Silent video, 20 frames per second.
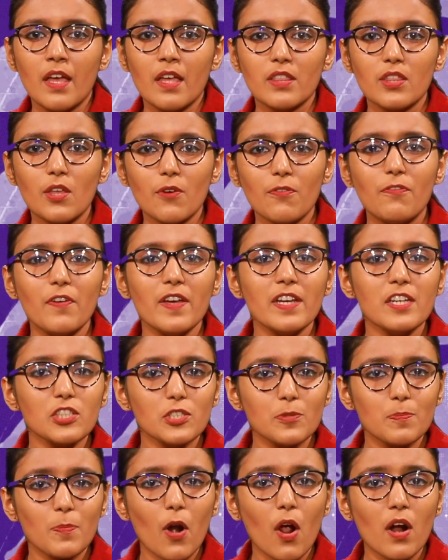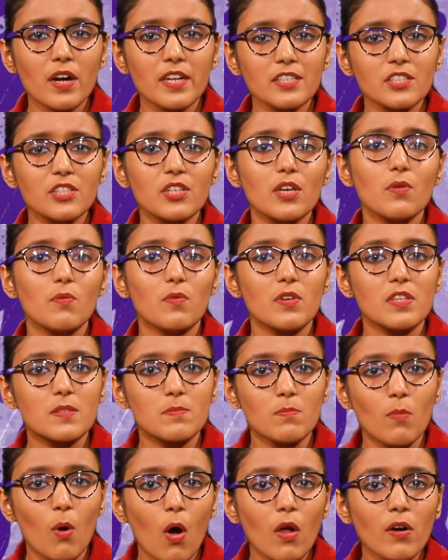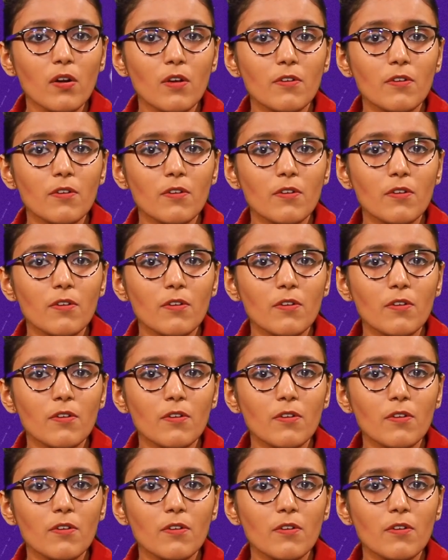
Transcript: The finished product was more